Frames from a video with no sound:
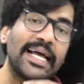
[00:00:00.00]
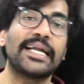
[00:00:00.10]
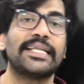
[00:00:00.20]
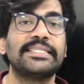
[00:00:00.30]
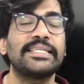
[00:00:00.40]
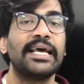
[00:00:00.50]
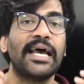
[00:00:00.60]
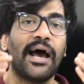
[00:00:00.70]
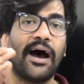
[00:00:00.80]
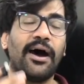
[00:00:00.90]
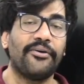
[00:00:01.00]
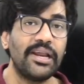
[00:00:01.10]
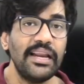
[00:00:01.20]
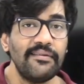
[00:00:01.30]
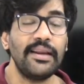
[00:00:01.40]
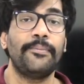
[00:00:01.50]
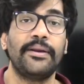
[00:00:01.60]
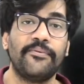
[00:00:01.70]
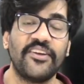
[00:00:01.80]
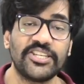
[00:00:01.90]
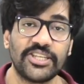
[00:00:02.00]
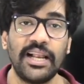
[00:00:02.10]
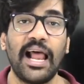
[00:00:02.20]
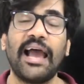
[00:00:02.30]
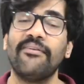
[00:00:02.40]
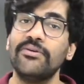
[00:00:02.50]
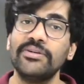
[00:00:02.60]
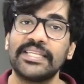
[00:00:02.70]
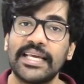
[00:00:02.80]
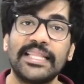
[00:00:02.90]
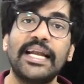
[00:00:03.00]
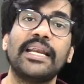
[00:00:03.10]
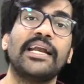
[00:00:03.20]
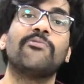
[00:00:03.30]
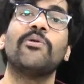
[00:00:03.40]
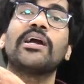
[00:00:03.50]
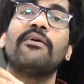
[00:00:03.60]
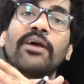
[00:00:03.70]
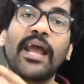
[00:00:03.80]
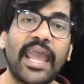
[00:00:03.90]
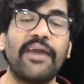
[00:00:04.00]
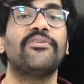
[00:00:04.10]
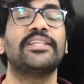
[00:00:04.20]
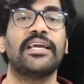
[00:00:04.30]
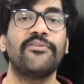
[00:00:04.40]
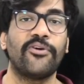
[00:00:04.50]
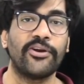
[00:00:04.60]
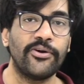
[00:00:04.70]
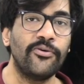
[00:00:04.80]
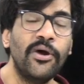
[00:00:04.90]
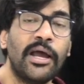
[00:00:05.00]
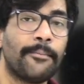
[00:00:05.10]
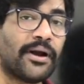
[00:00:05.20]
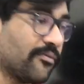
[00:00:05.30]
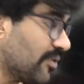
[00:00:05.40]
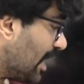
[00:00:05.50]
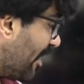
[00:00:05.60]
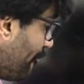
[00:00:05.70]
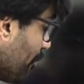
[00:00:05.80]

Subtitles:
that is really very beneficial. I won't say that it will cover everything for you, but we have